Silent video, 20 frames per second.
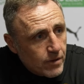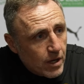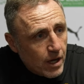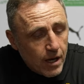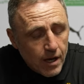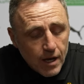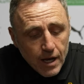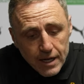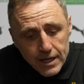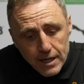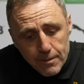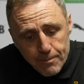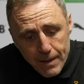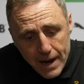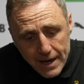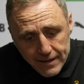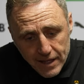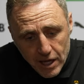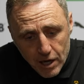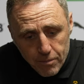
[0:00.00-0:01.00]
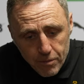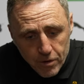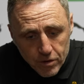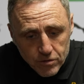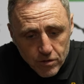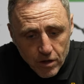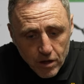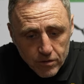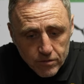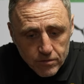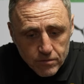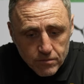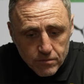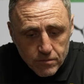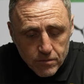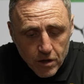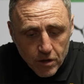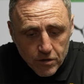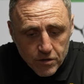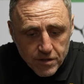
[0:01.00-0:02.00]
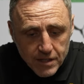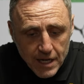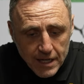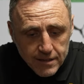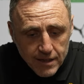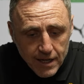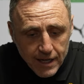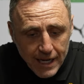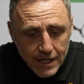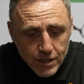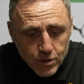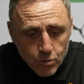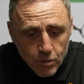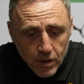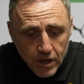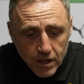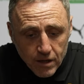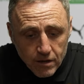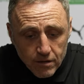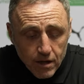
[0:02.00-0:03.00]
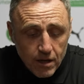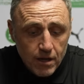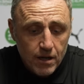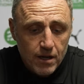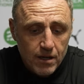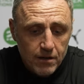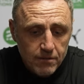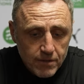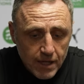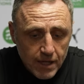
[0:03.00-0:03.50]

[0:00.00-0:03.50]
and he backed that up on Saturday against Wigan. And